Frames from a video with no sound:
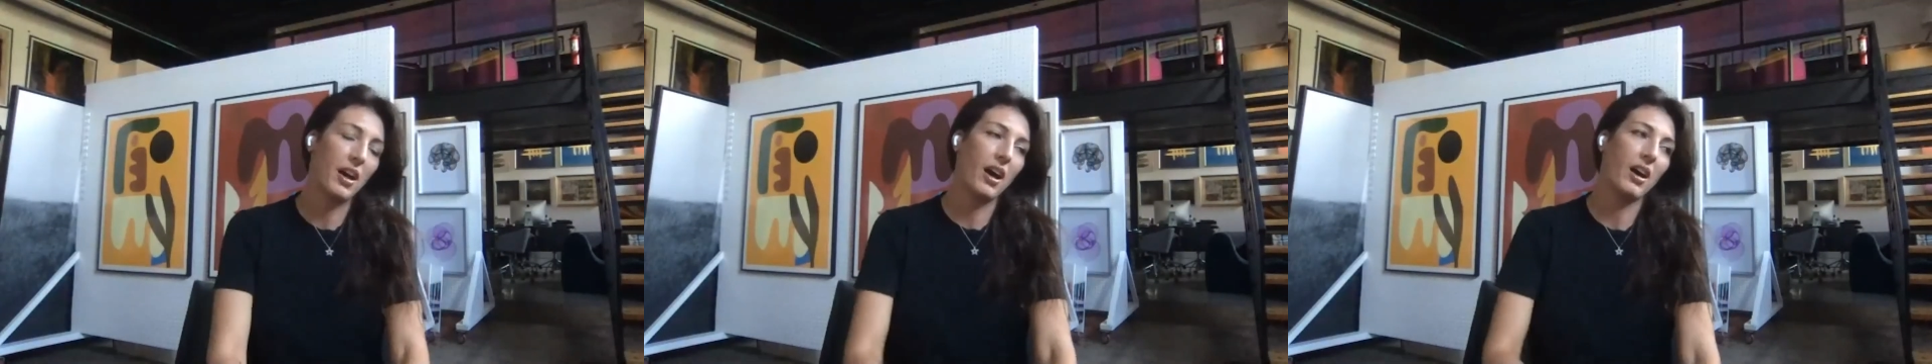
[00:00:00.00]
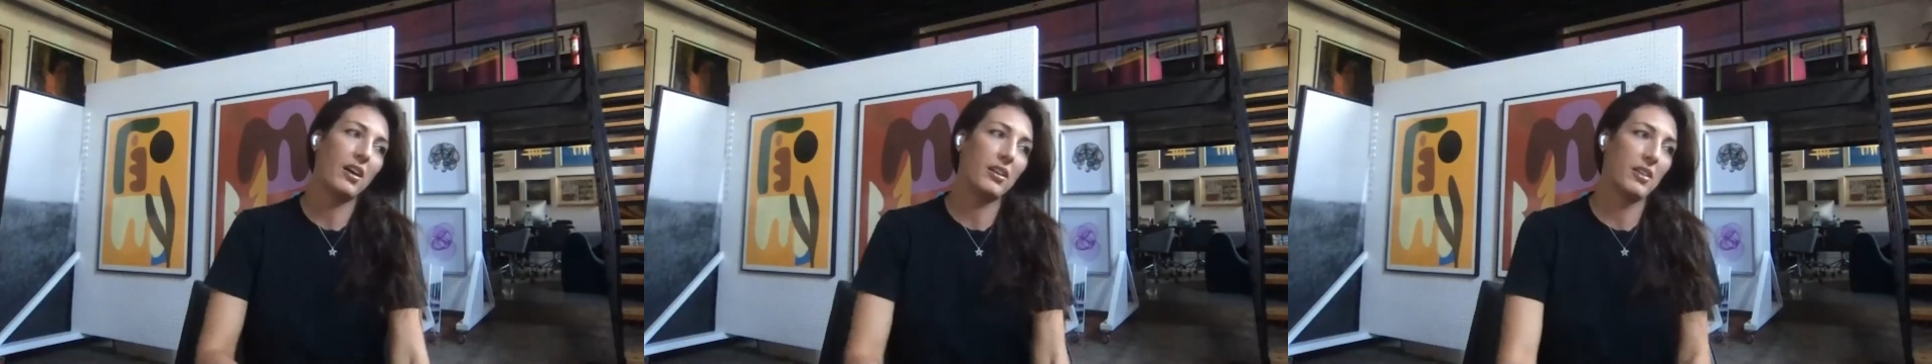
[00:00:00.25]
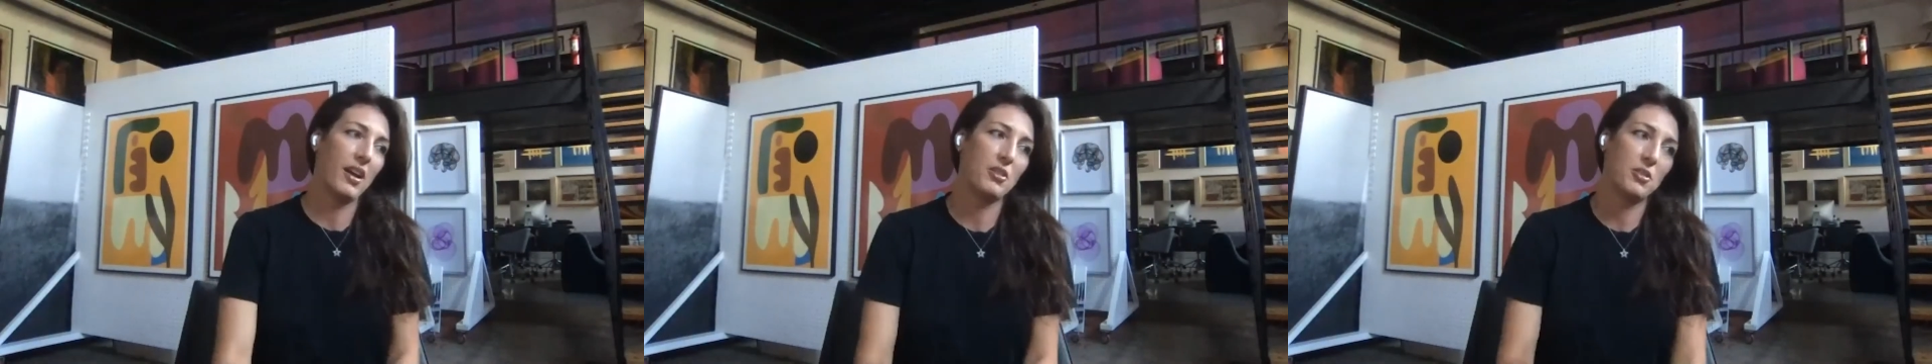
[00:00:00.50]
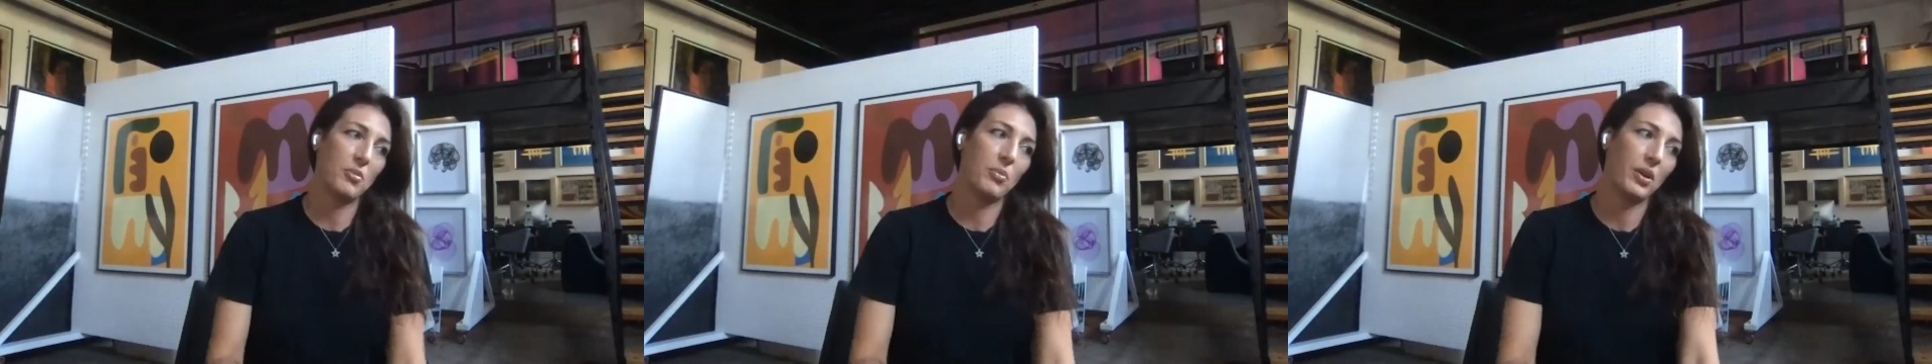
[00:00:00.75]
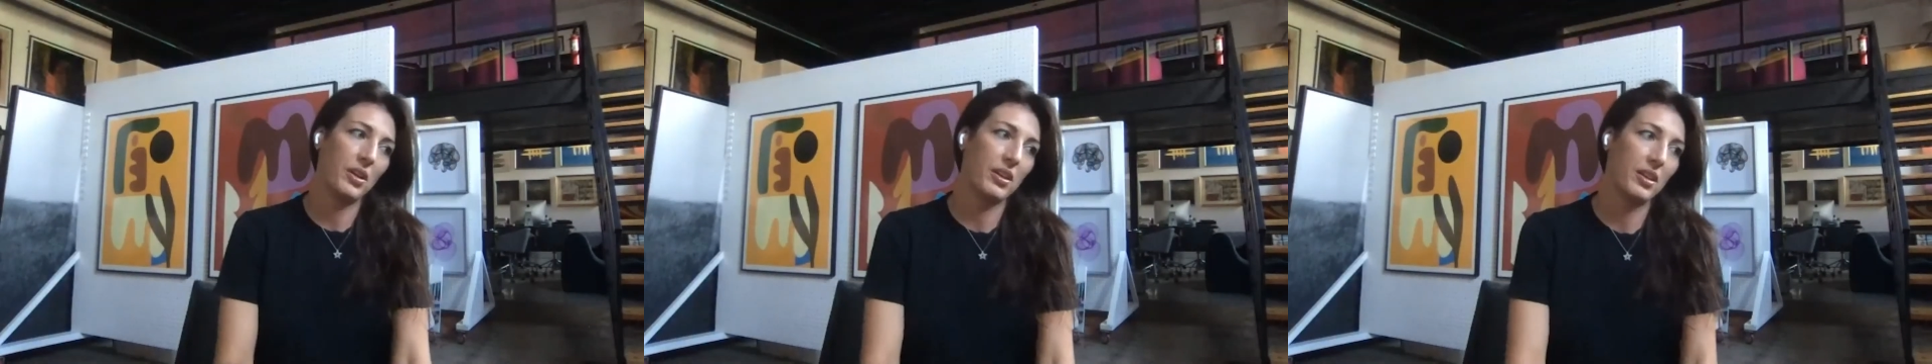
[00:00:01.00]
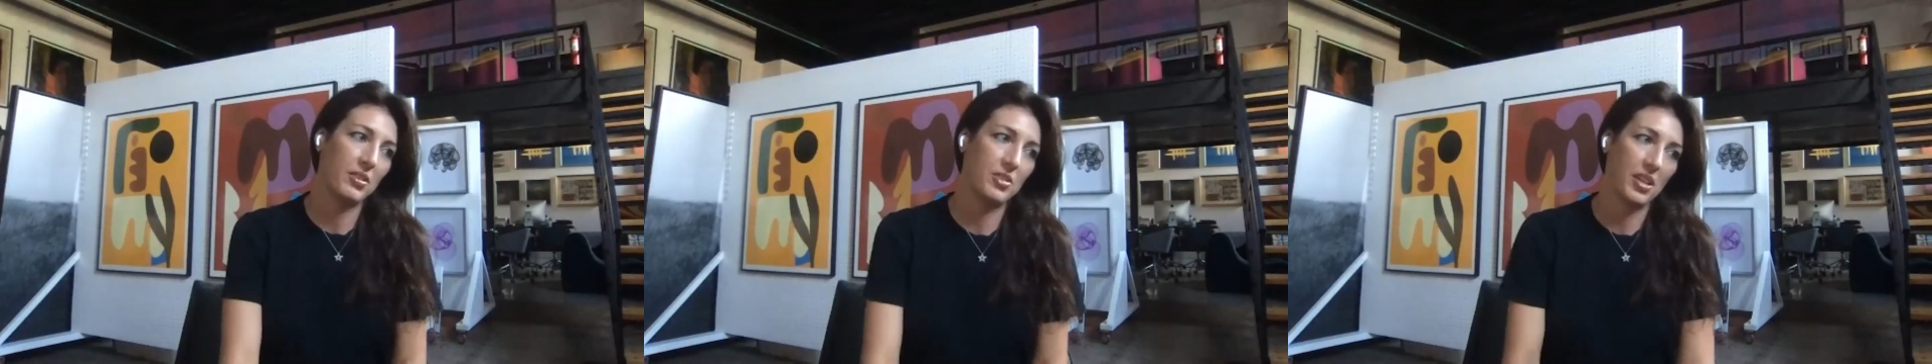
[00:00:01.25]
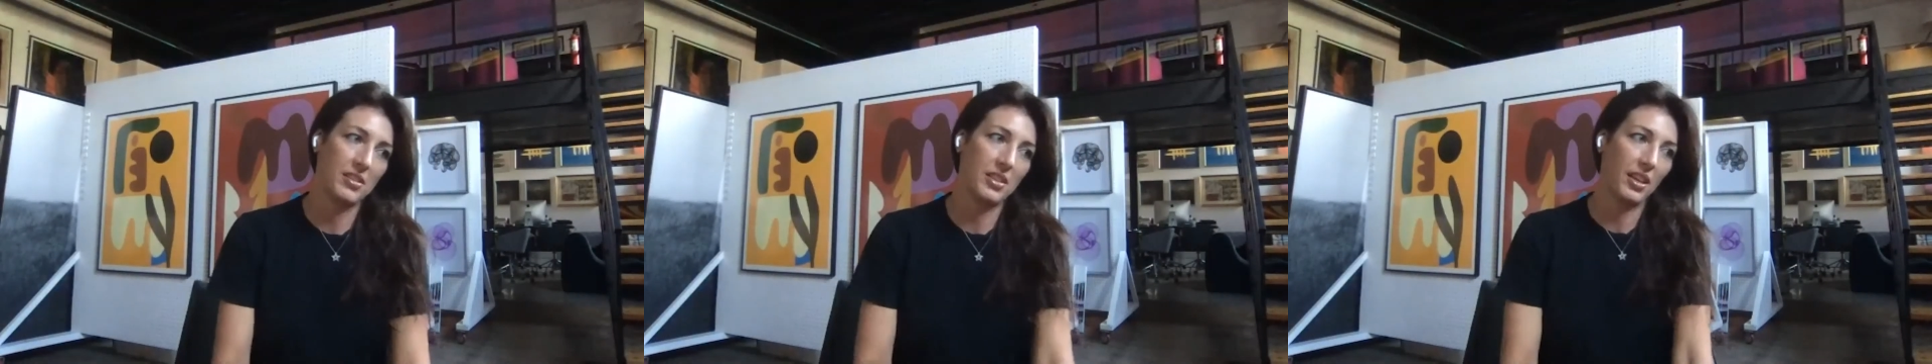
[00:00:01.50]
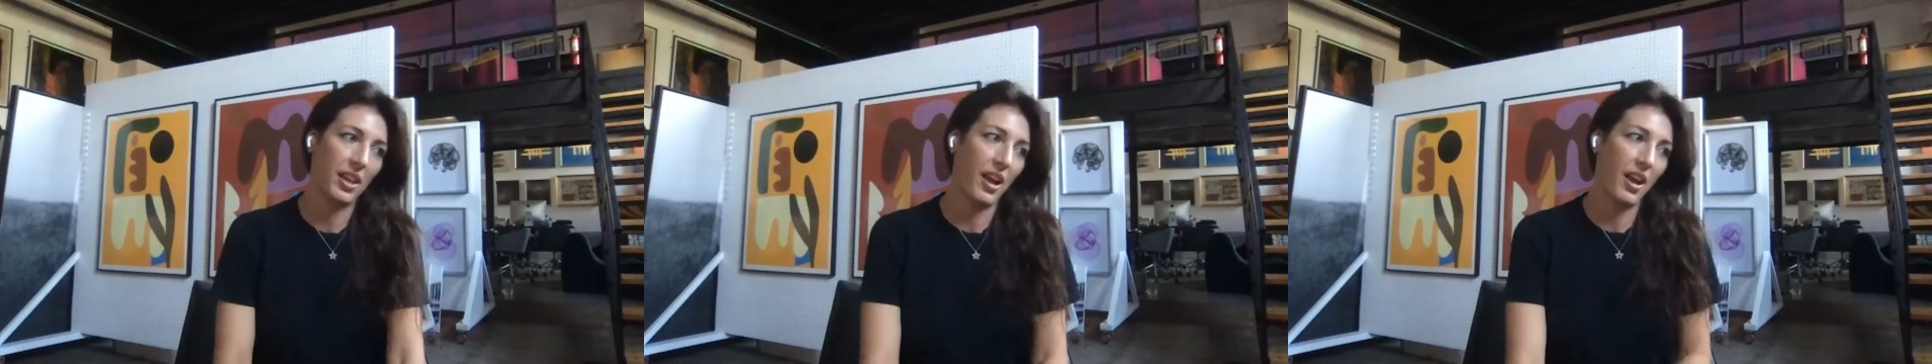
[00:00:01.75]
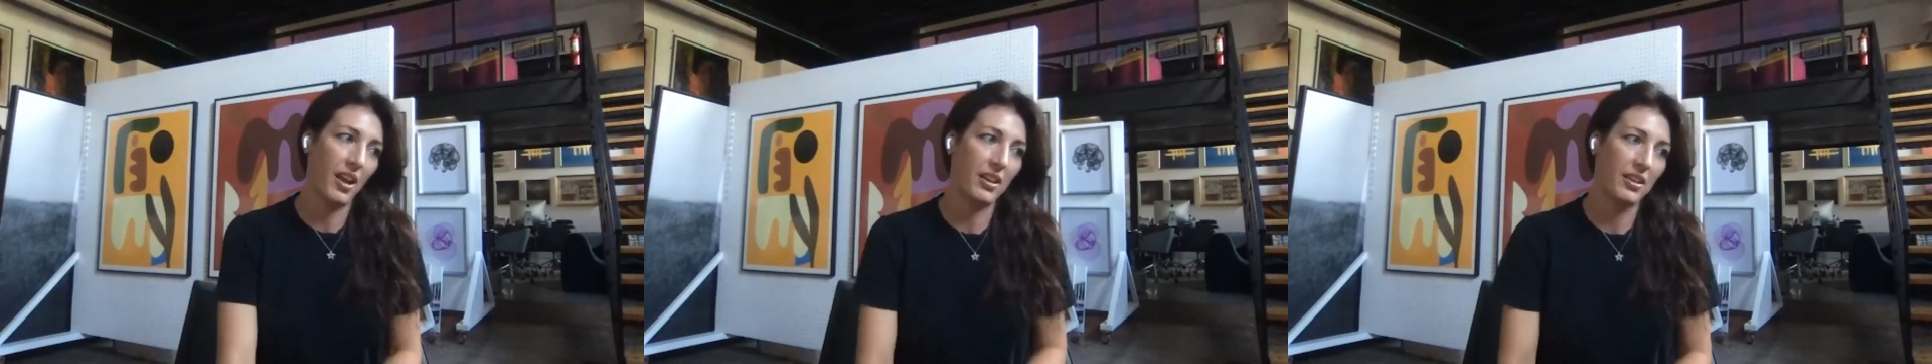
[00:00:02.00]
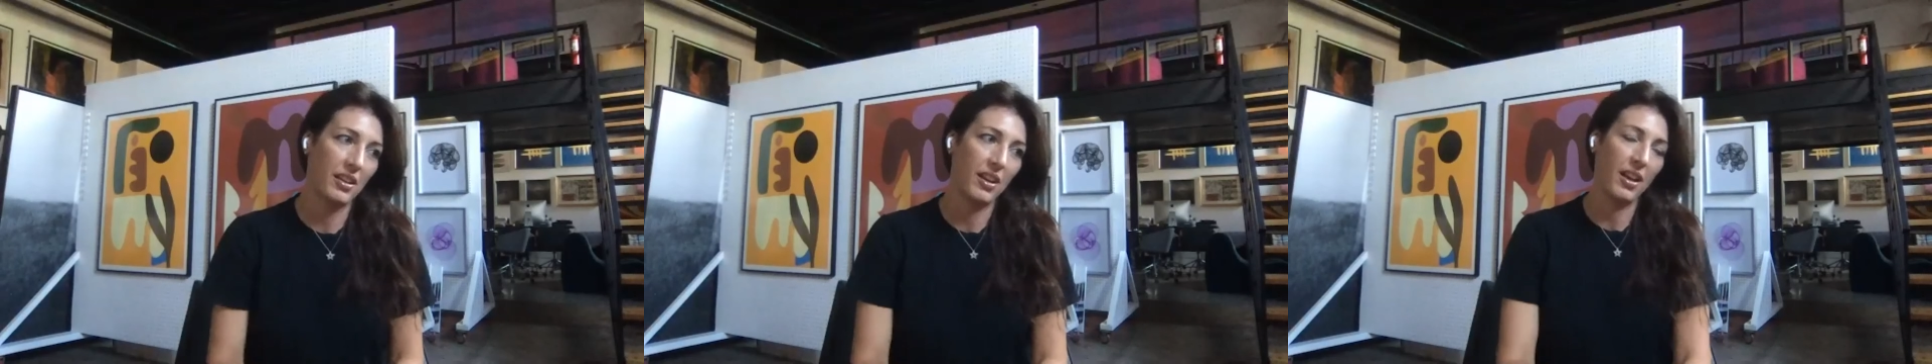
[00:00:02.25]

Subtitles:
Elijah Wood and Jason Gann,